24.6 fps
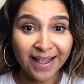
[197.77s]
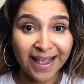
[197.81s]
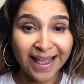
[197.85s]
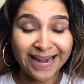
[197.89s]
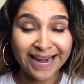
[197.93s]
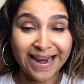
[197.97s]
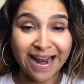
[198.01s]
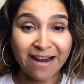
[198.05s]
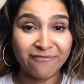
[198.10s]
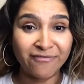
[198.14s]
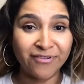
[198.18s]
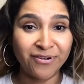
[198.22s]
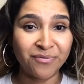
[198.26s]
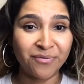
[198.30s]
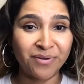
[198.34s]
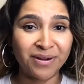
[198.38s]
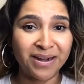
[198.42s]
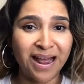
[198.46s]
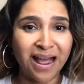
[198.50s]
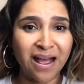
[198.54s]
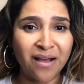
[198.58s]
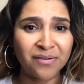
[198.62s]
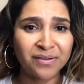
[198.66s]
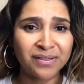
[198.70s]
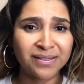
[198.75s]
and everyone
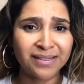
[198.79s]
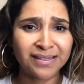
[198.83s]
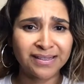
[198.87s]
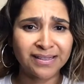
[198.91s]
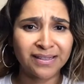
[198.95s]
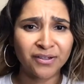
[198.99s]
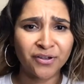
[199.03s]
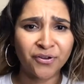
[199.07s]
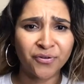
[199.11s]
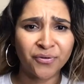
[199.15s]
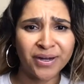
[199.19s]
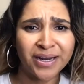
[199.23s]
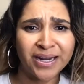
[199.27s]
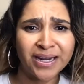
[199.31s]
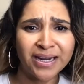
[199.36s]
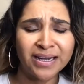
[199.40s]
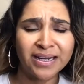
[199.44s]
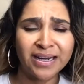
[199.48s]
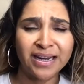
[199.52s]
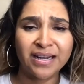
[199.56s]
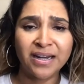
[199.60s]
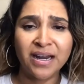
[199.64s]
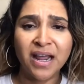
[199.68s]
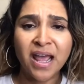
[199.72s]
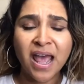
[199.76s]
else is
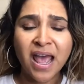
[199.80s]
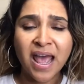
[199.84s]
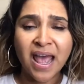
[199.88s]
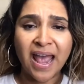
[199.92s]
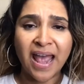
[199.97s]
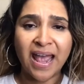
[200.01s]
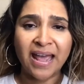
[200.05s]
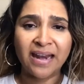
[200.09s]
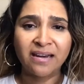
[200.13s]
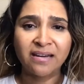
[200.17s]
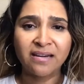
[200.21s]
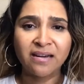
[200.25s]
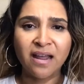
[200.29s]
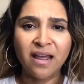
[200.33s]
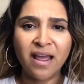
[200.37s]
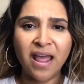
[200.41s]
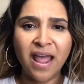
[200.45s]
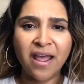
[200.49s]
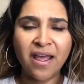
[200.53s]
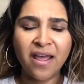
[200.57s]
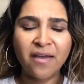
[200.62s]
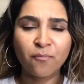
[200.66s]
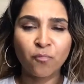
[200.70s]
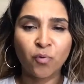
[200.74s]
agreeing and and eh,